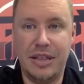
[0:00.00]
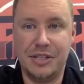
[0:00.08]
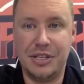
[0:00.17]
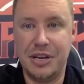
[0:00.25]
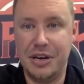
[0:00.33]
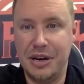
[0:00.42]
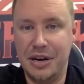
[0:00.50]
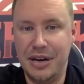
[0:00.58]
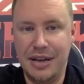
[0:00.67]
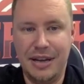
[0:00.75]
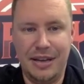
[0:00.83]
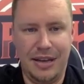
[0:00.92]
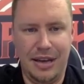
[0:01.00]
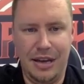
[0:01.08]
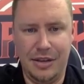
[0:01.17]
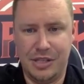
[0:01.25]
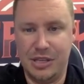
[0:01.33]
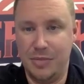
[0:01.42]
this year.
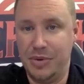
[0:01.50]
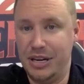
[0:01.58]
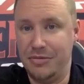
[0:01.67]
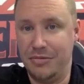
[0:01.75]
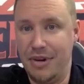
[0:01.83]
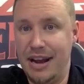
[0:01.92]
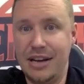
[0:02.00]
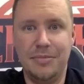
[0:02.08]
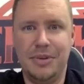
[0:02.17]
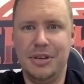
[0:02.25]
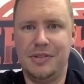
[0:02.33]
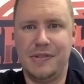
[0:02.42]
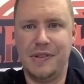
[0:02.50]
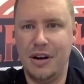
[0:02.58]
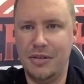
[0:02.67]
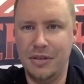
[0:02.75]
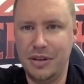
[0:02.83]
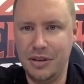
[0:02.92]
Somebody random could
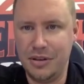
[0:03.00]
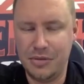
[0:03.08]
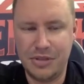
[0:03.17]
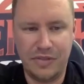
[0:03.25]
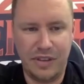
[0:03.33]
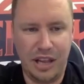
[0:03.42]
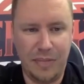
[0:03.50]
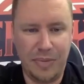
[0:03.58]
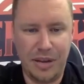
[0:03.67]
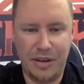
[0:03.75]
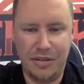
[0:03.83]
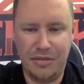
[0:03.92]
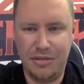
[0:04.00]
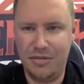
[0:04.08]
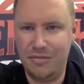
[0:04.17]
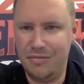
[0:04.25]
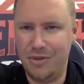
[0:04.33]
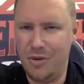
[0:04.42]
start, developing
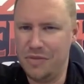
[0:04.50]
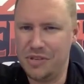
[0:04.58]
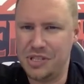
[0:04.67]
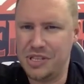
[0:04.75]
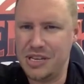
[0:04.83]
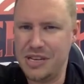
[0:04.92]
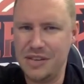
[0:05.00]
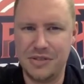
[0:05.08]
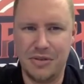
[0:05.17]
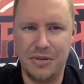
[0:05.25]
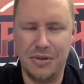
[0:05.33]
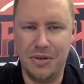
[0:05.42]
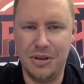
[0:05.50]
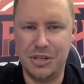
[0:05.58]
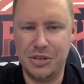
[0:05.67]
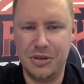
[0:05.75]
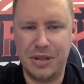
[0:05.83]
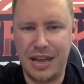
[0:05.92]
overseas or in
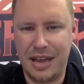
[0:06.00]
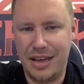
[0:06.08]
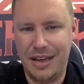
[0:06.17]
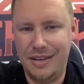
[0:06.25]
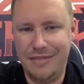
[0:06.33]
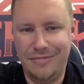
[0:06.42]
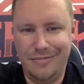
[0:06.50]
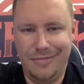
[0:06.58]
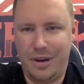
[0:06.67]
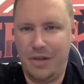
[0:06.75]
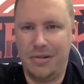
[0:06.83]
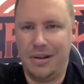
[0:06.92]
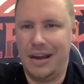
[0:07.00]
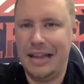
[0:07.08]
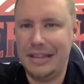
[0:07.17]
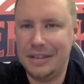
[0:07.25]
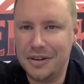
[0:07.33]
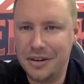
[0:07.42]
junior, like Carter
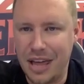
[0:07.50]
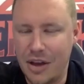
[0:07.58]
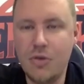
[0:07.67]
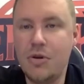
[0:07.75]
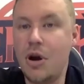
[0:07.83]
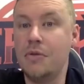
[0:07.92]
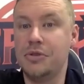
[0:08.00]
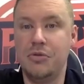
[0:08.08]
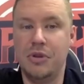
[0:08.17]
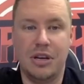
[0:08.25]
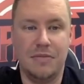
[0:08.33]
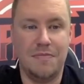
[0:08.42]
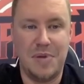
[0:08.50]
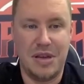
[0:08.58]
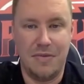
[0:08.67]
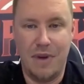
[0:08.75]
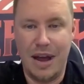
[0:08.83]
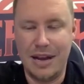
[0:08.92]
Gylander. Like, who knows who it could be,
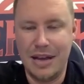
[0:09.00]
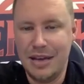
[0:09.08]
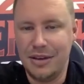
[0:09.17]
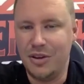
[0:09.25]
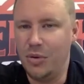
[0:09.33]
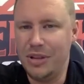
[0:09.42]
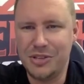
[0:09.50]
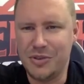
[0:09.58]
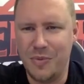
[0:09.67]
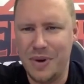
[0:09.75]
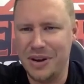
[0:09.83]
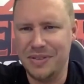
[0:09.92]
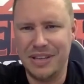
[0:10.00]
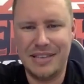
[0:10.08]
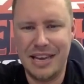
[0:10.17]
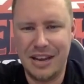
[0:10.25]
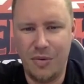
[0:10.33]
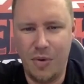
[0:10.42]
right? Goalies are weird. They
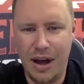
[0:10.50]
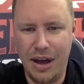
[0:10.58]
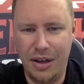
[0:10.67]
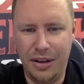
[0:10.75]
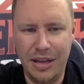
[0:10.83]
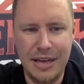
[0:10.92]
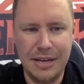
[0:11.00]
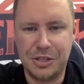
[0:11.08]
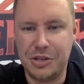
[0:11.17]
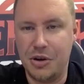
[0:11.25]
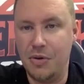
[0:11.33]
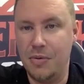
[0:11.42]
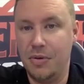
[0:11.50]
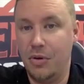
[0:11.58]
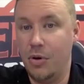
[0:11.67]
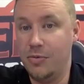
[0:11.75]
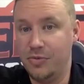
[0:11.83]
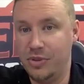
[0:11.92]
take a while. So
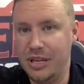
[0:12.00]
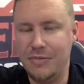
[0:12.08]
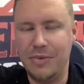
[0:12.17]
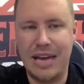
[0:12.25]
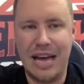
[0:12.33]
hopefully